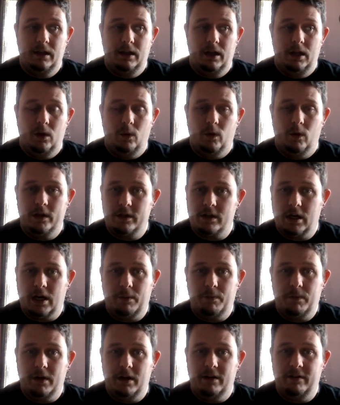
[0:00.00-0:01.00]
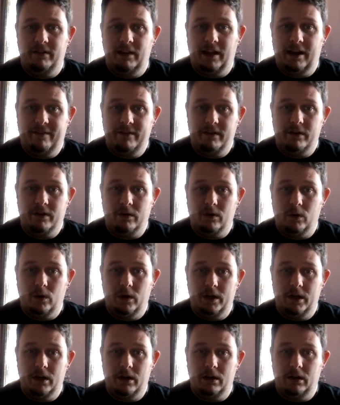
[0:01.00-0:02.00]
1 drop of lavender
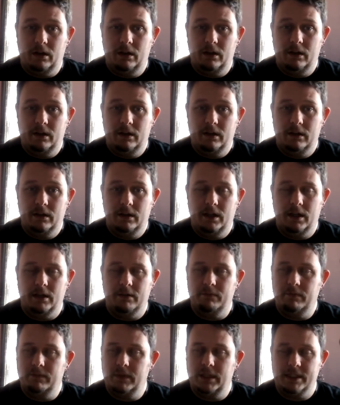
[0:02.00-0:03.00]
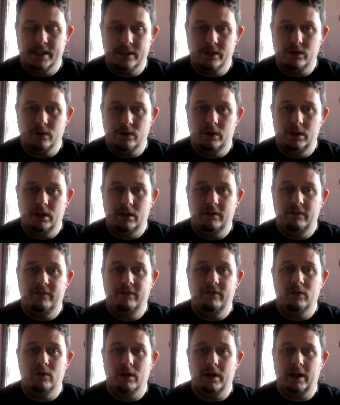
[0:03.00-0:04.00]
oil, essential oil,
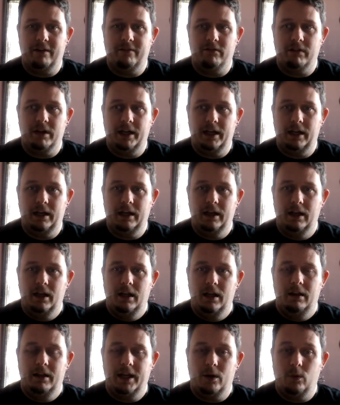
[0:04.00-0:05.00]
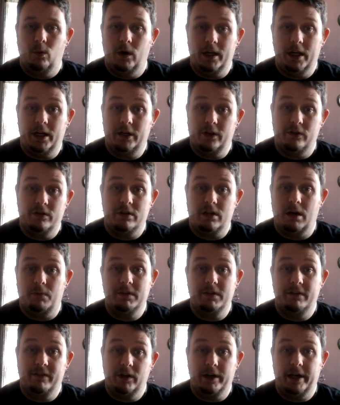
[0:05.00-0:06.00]
for every like 100
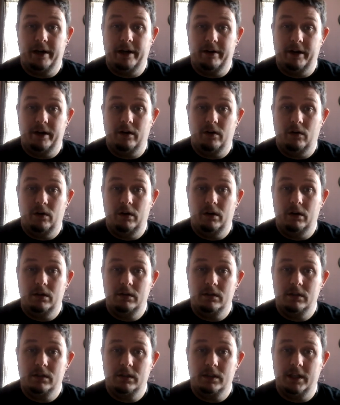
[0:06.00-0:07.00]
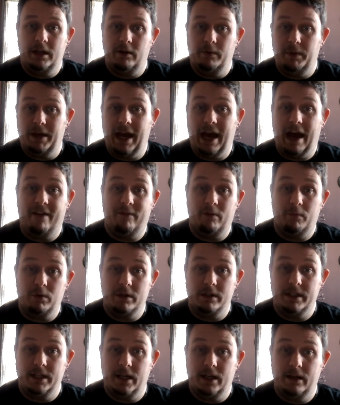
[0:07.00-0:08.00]
drops of your carrier oil. So that would be
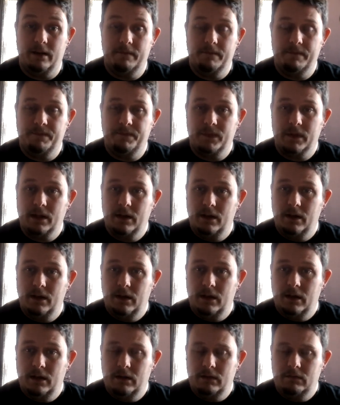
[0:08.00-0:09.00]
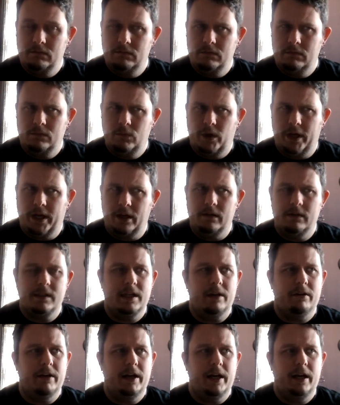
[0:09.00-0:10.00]
0.5%. Wait, is
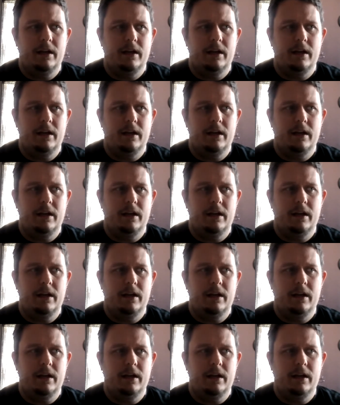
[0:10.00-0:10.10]
that right?